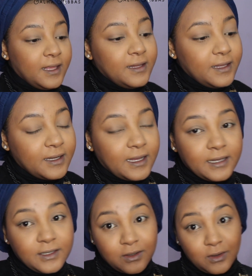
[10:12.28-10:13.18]
And then
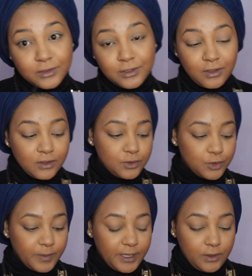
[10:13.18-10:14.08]
I also
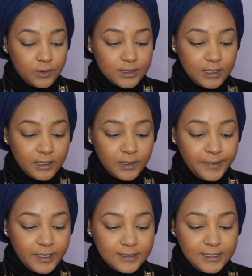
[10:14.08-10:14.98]
contour my nose a little
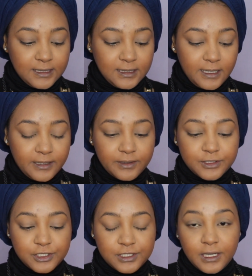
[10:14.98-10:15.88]
bit. I take a lighter
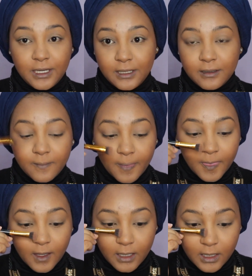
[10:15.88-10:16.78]
shade
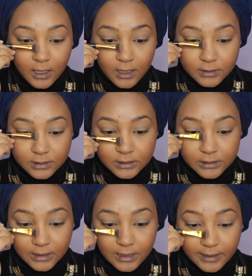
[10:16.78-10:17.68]
and
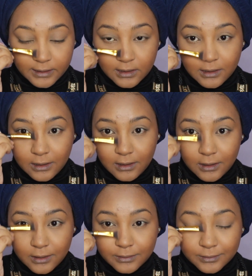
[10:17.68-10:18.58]
just
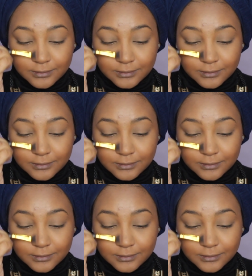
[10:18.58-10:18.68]
lightly